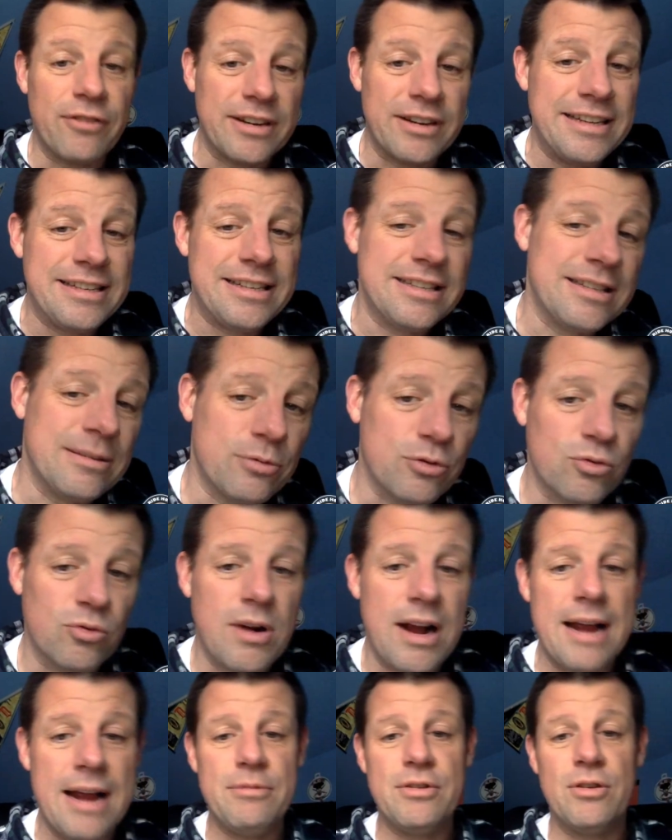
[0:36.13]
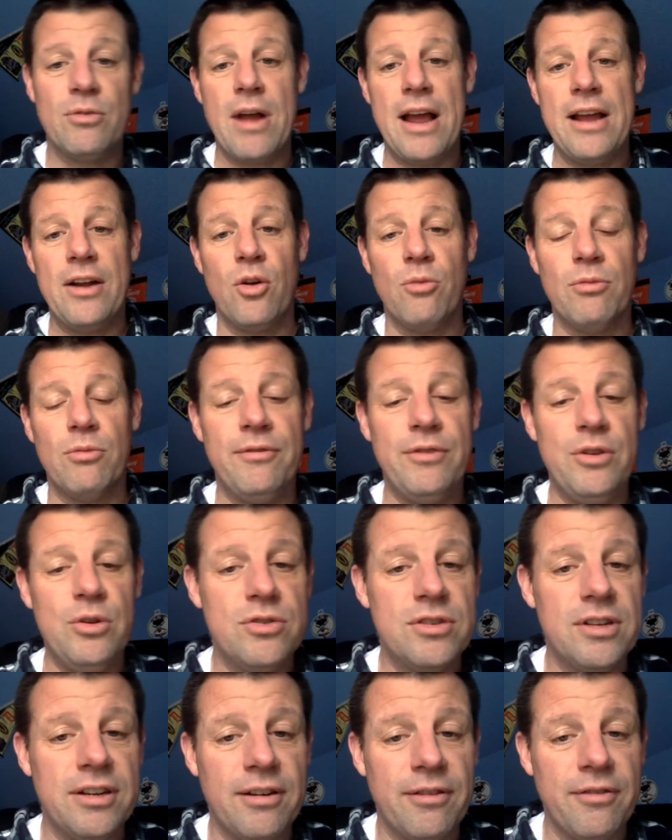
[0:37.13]
forget to subscribe to Ride Home
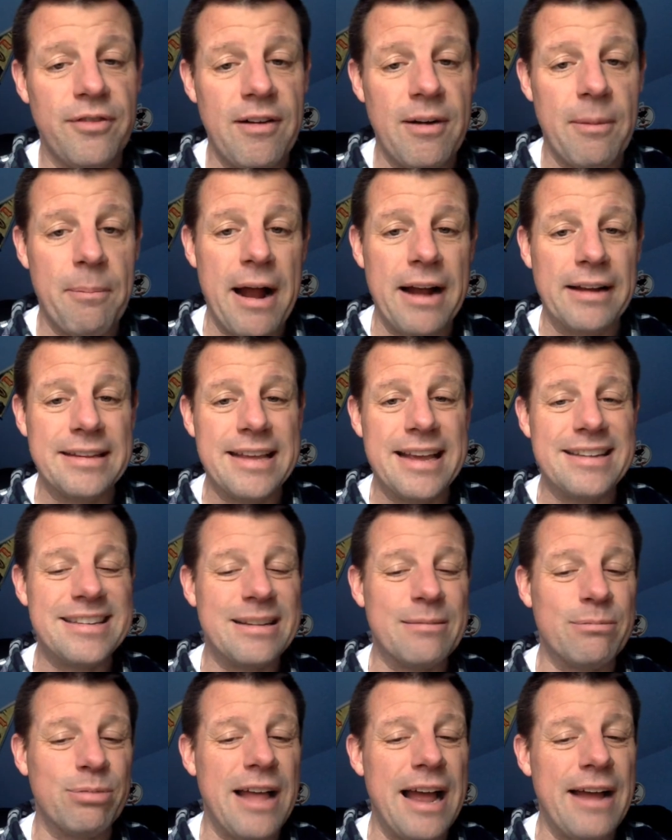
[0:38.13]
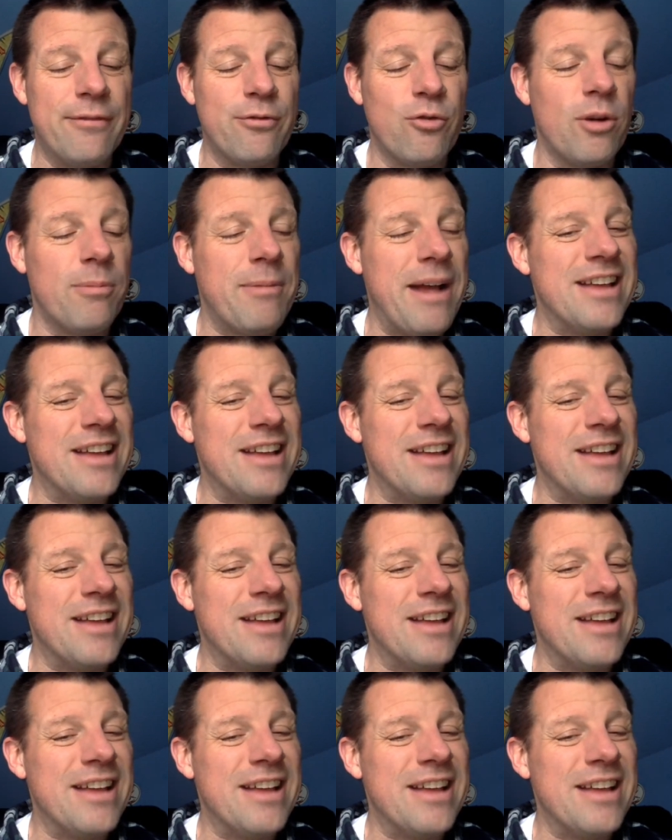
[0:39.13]
Reviews on your favorite podcasting platform,